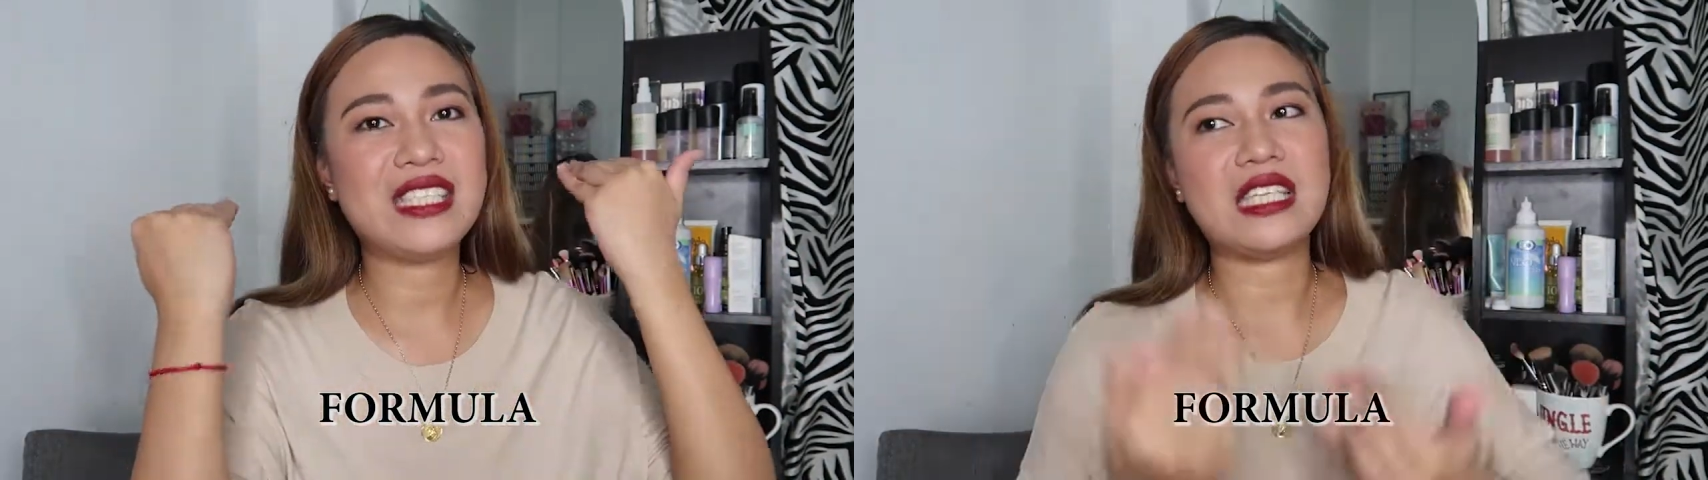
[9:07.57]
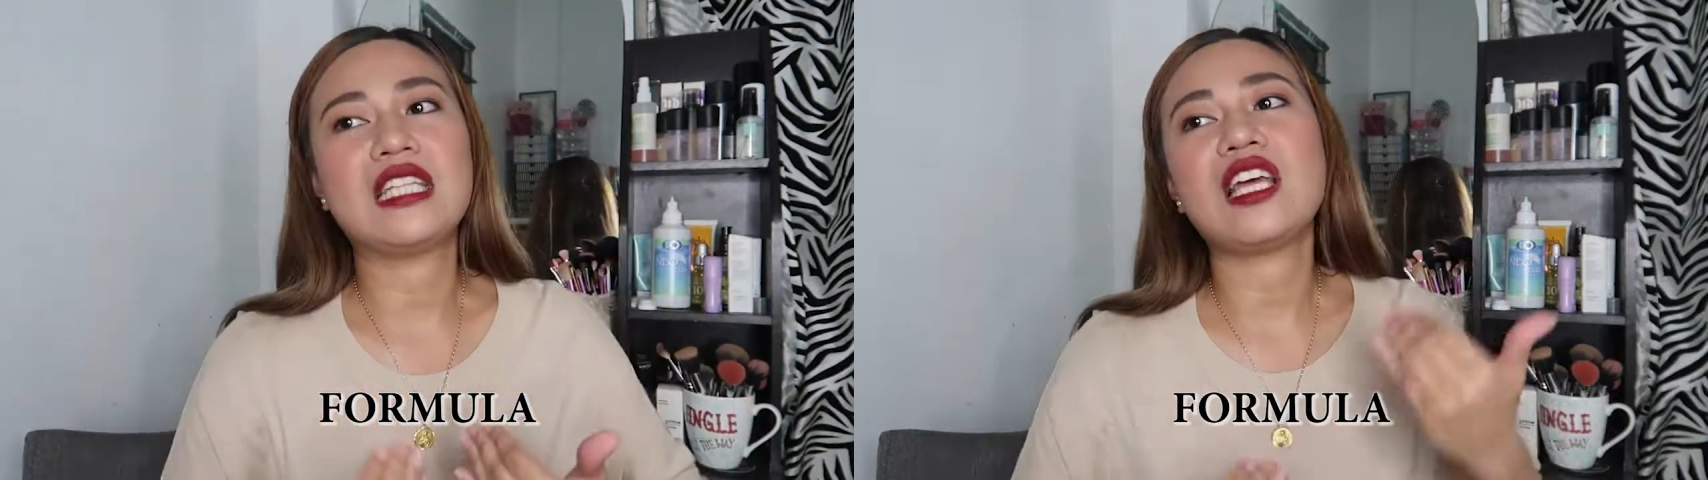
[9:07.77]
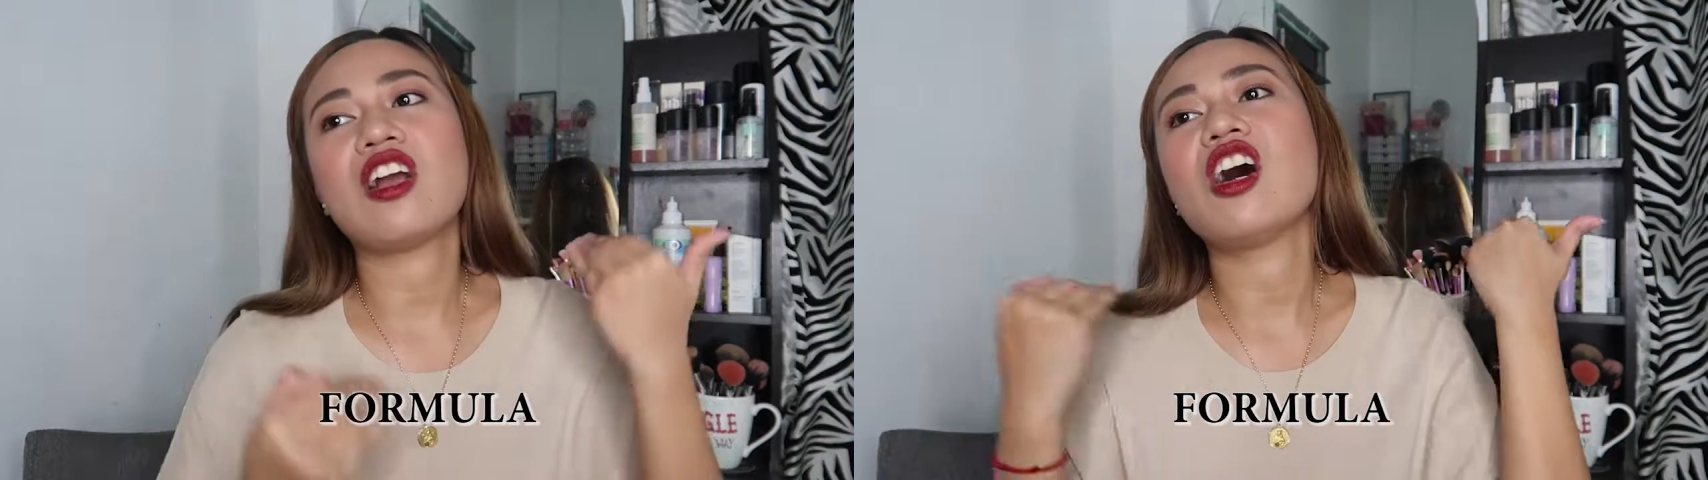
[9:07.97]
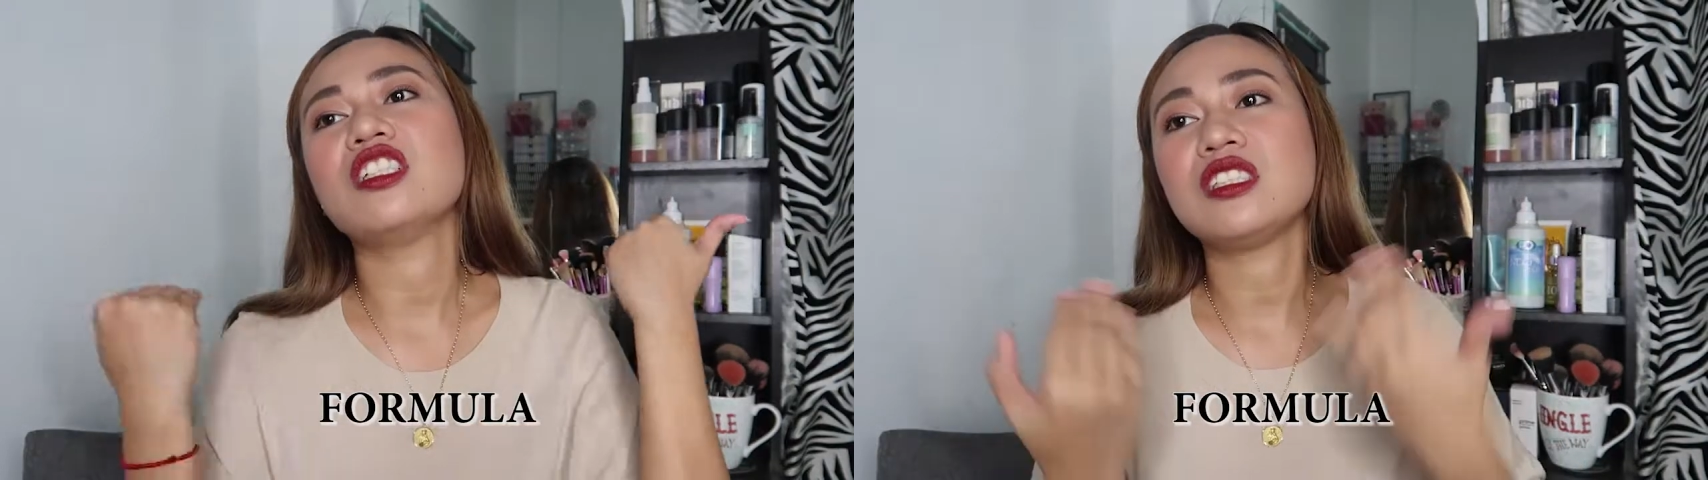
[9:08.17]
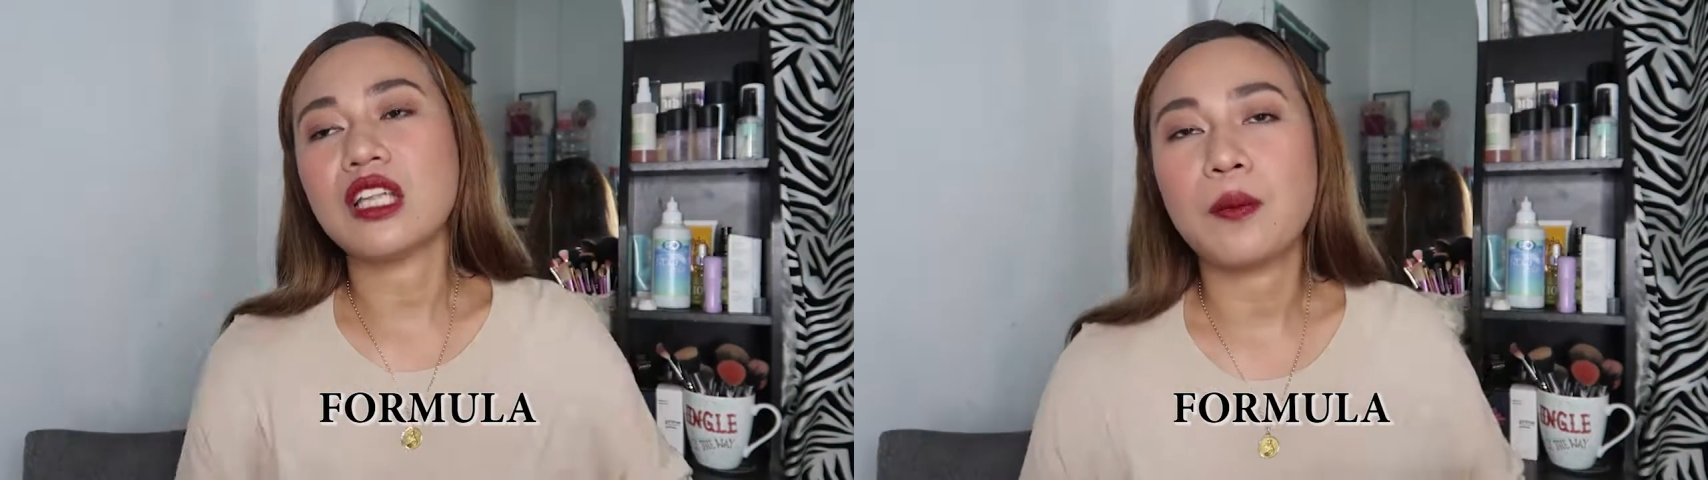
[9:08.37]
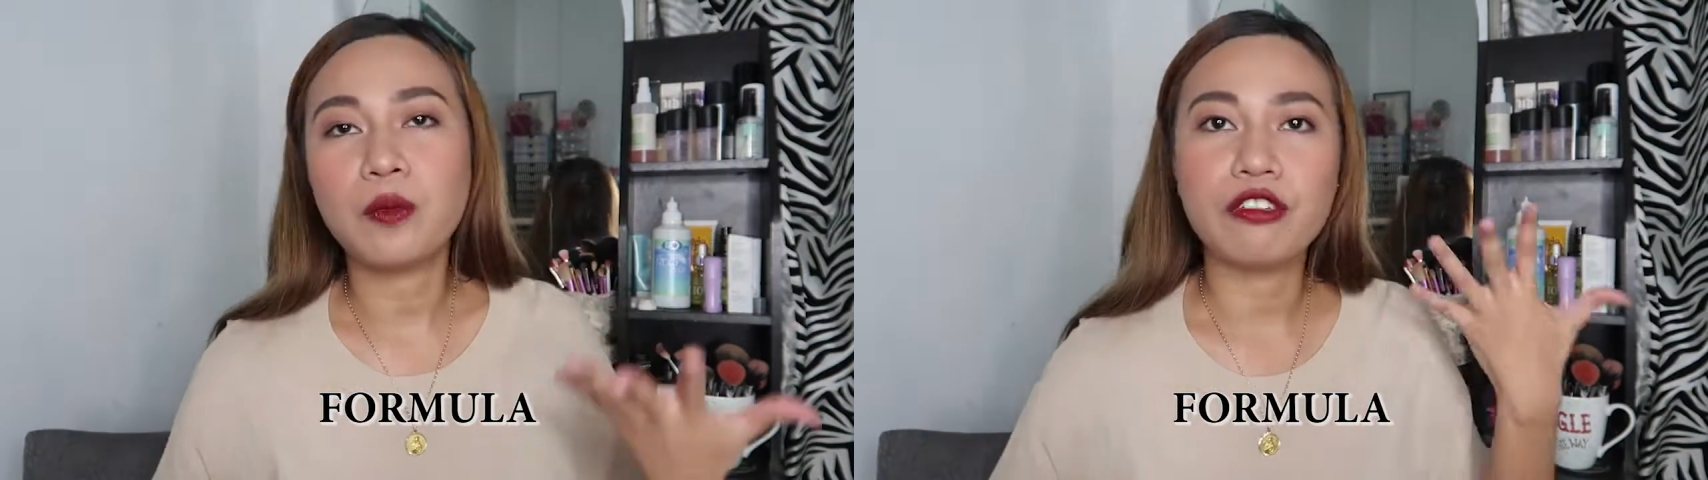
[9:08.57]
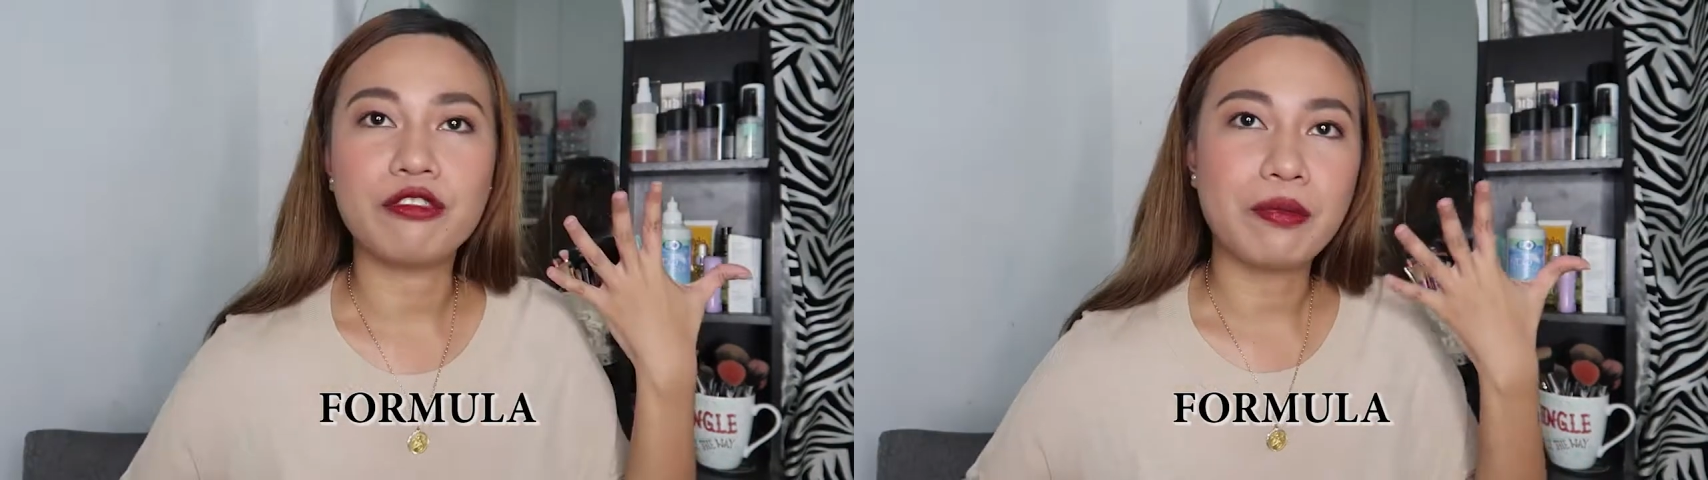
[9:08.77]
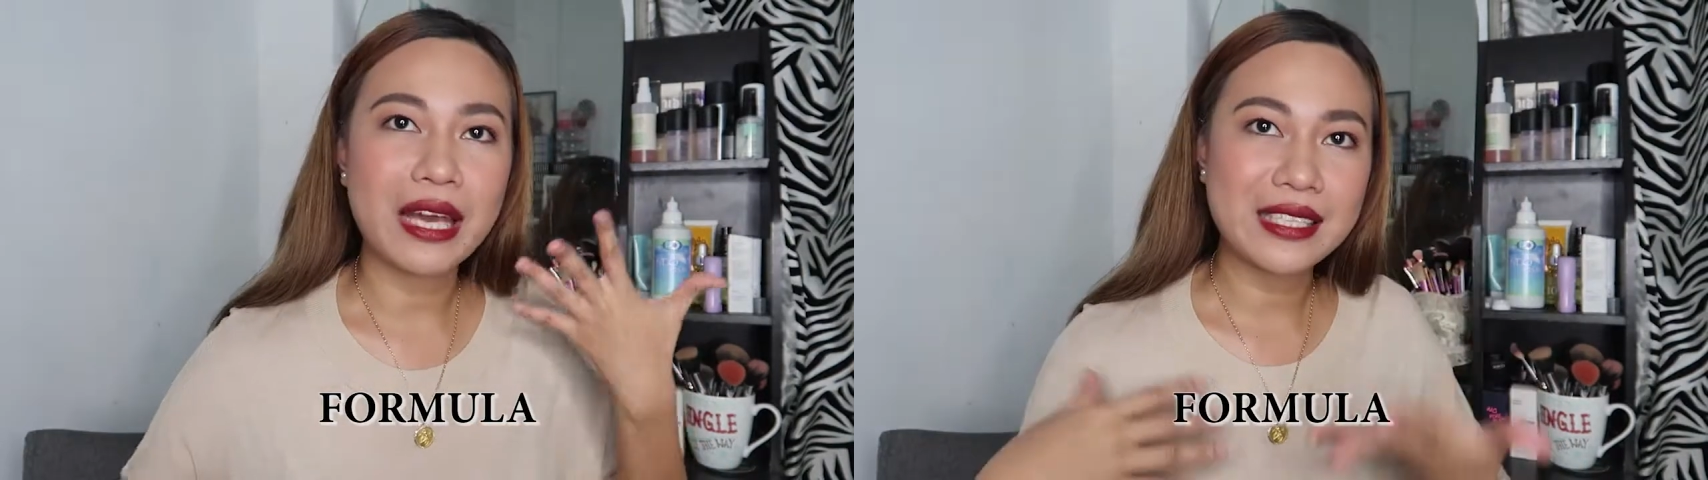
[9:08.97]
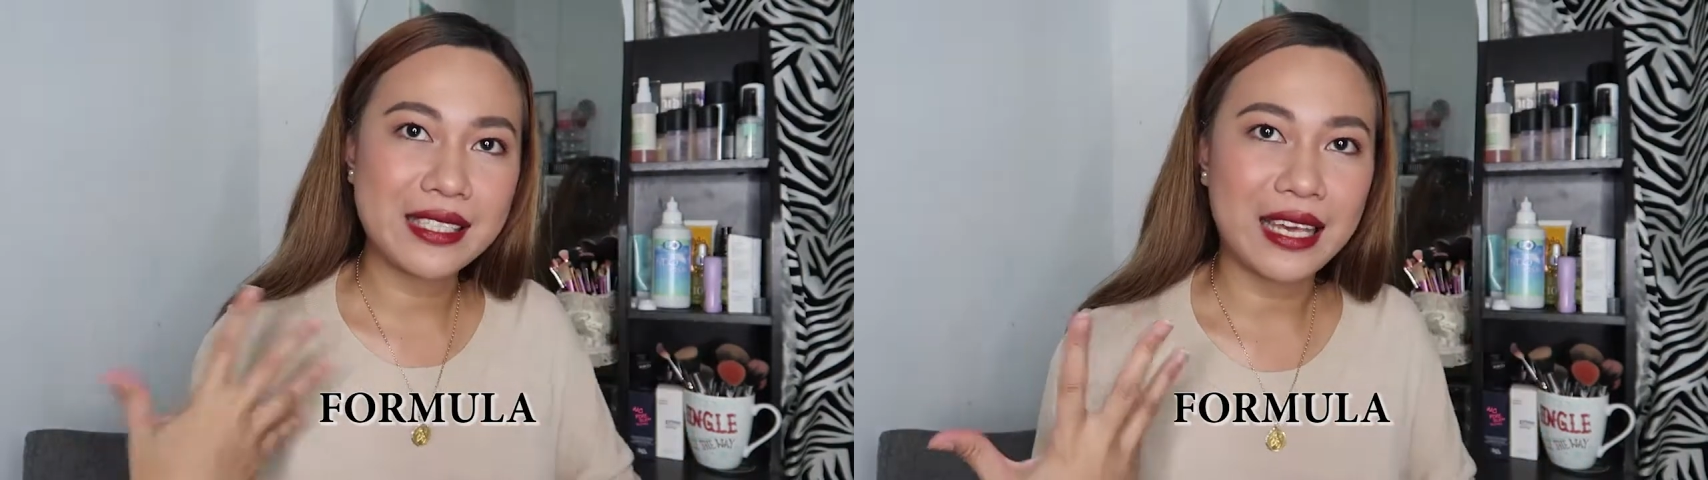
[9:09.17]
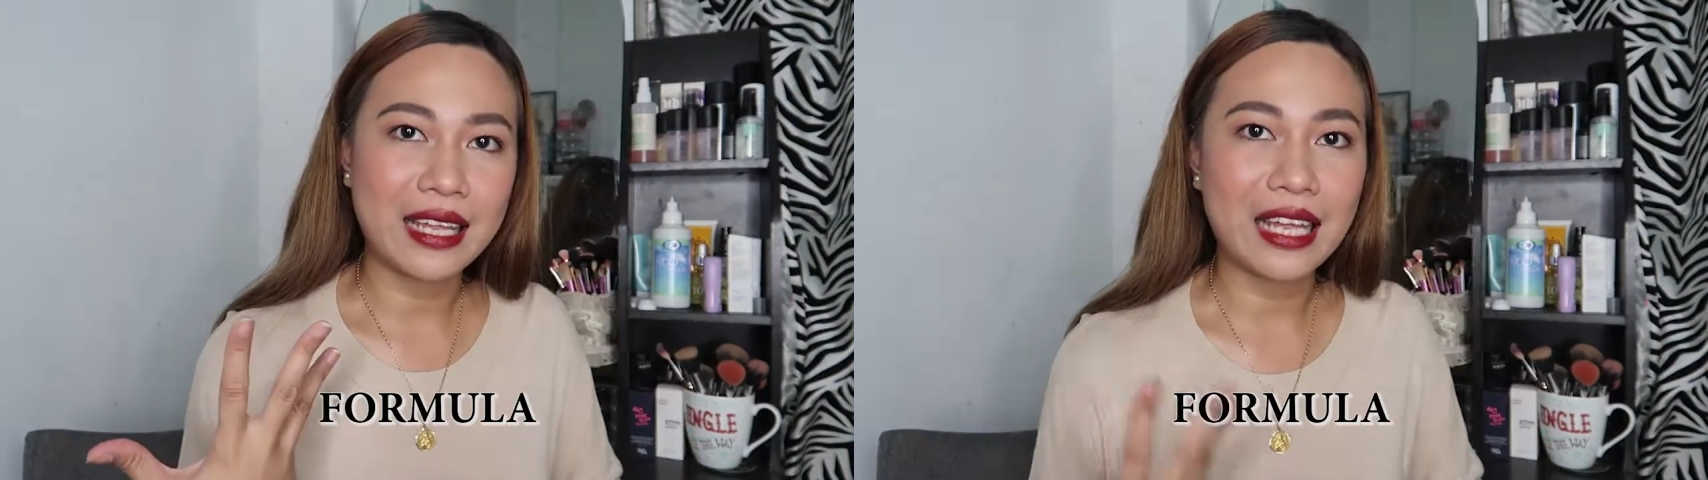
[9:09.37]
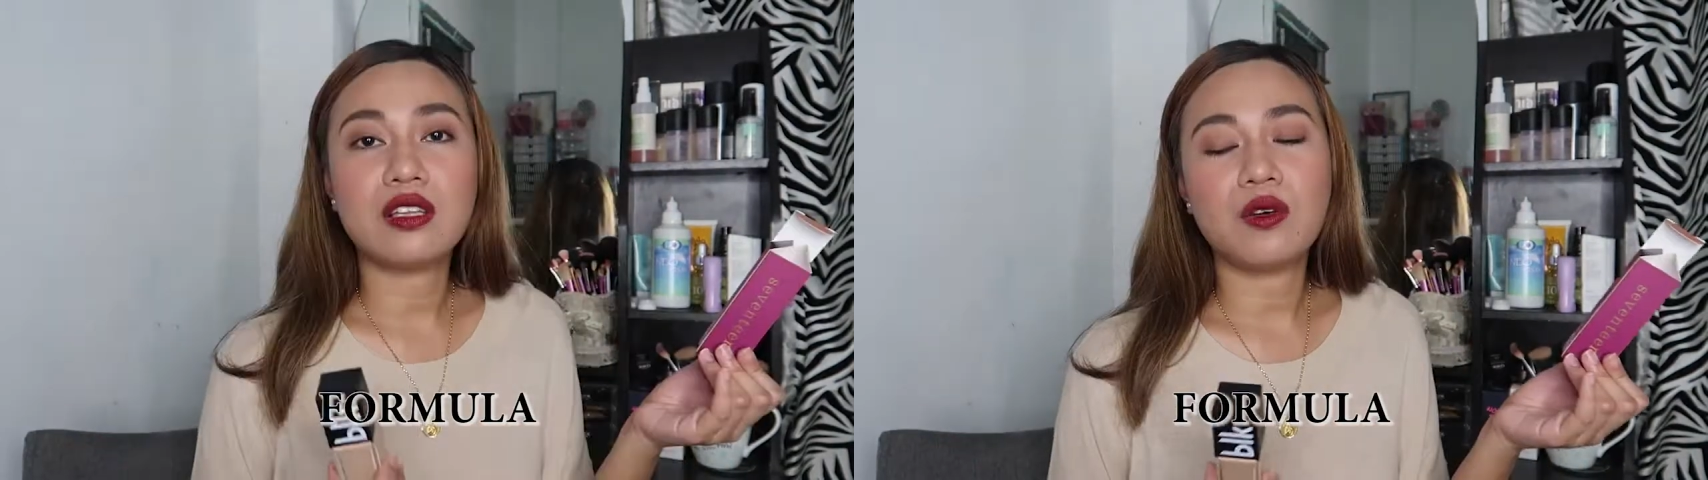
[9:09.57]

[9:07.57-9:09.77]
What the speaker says: sitting on top of my skin.